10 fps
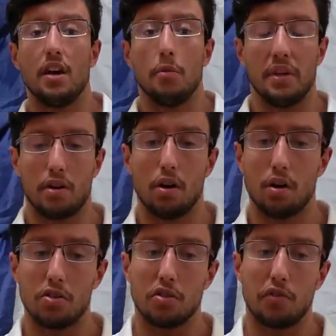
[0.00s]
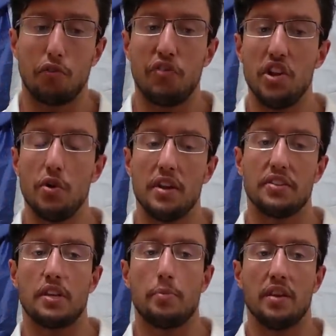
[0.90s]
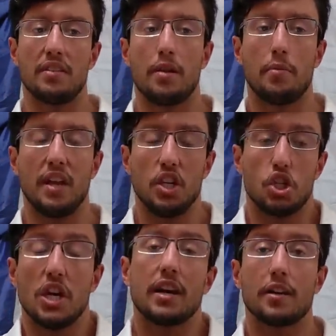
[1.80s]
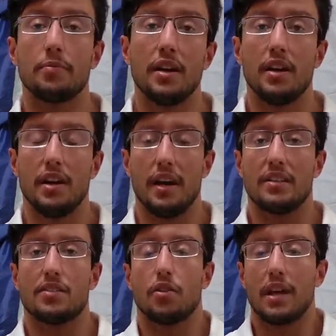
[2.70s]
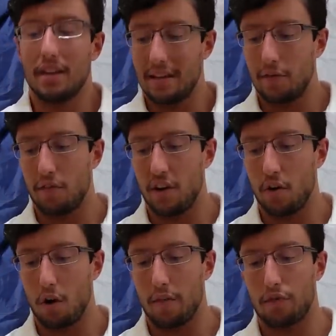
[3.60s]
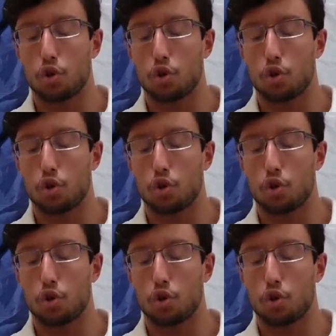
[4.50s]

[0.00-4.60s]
because fear is keeping them in check. It's again that fear of